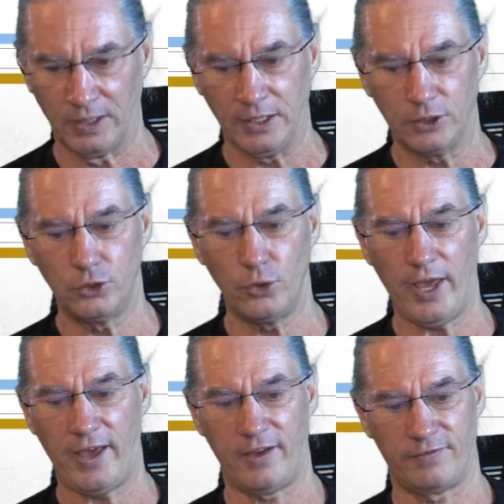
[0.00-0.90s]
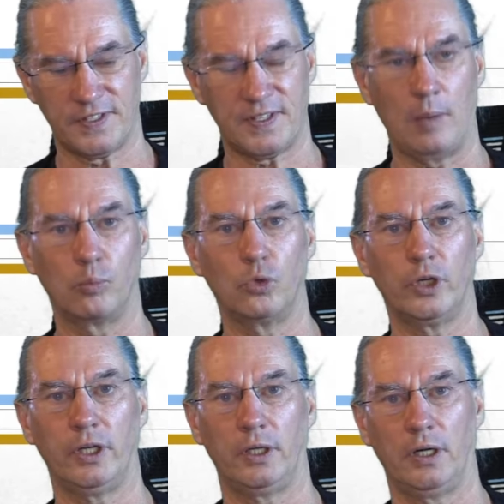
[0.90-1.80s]
you have
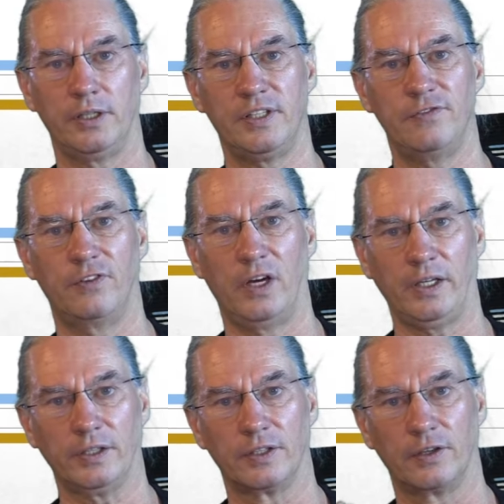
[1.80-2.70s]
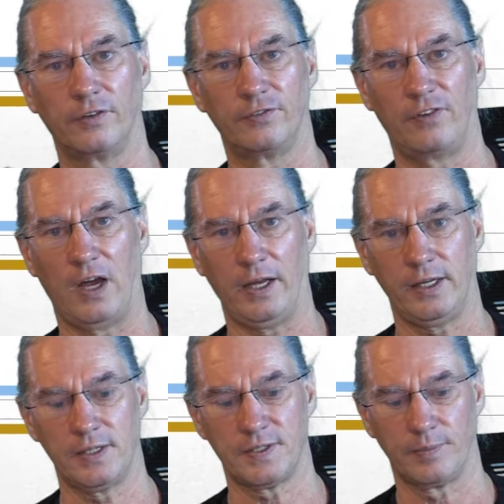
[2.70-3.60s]
somewhere a defined
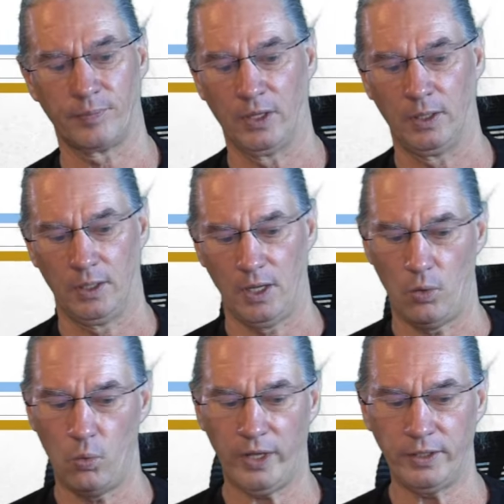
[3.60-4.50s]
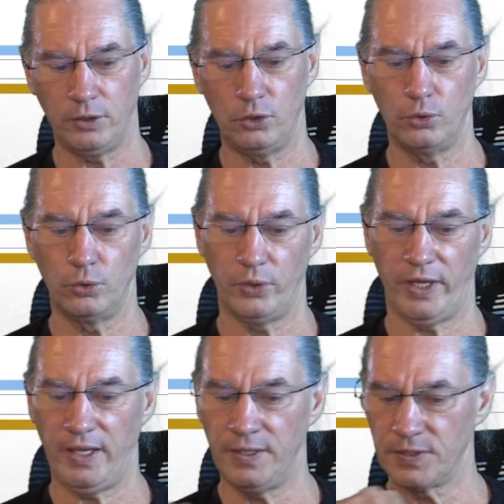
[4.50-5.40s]
files. When you
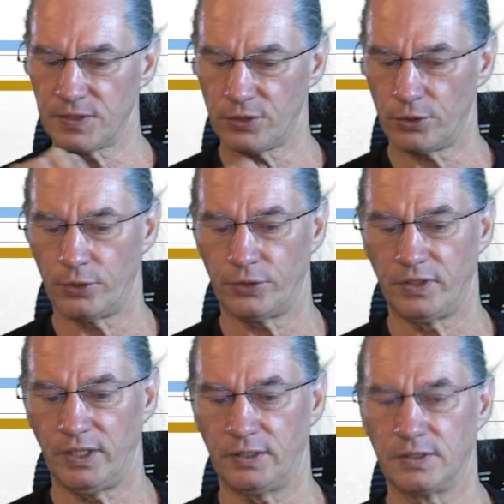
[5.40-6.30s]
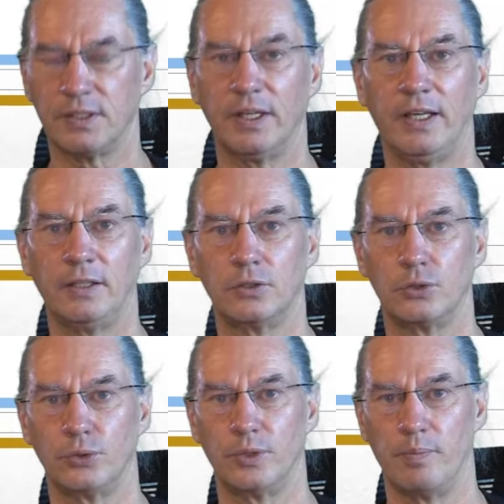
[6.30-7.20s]
insert it into
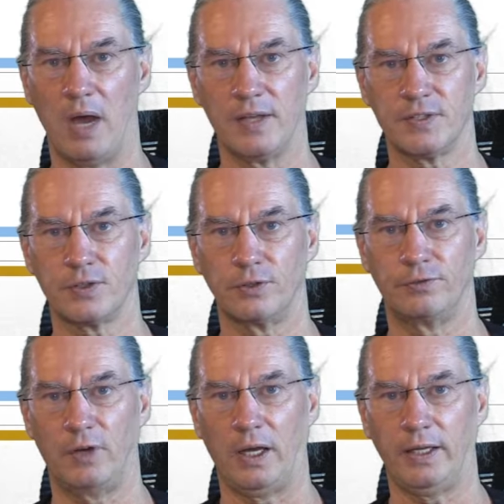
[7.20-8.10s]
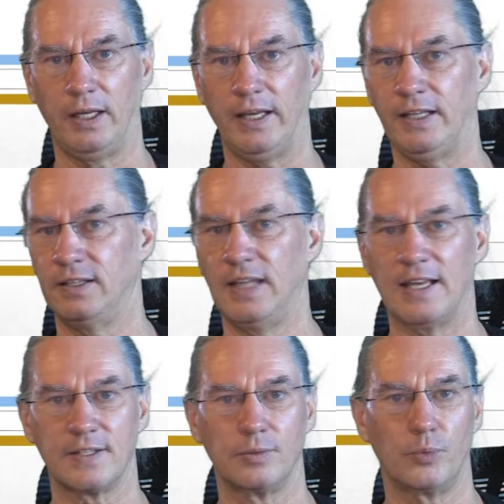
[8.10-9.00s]
the master file, it
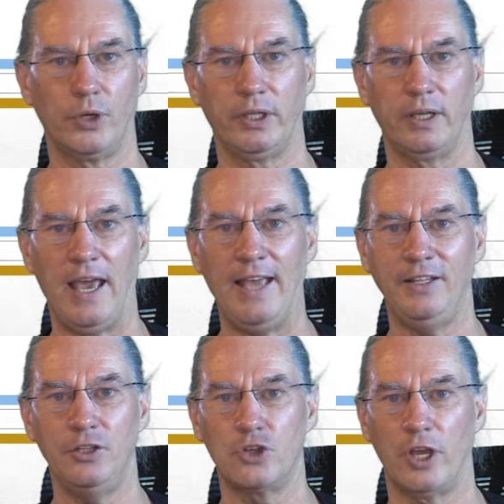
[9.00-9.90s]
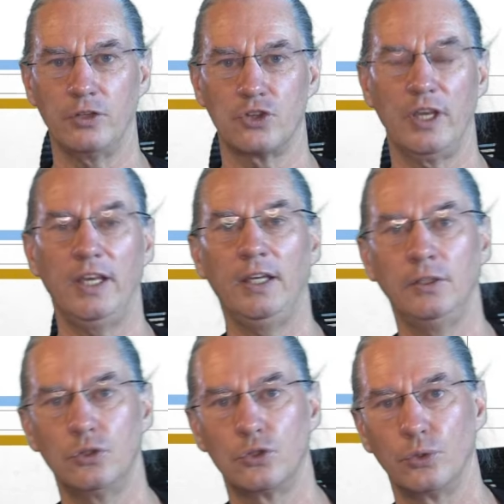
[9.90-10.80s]
doesn't bring any change
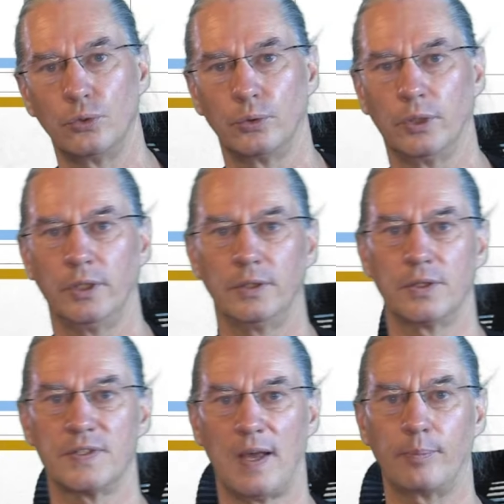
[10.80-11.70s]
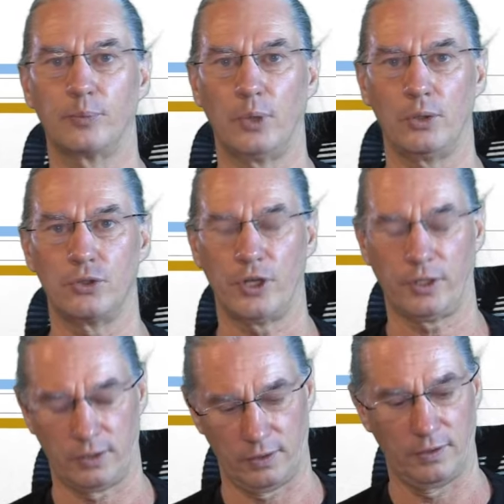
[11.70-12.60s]
into the sub-project
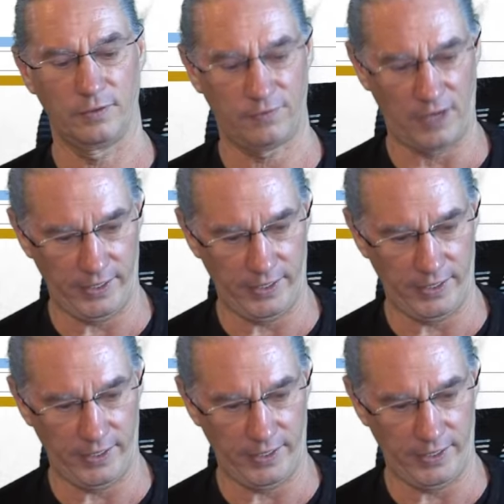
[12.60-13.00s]
file.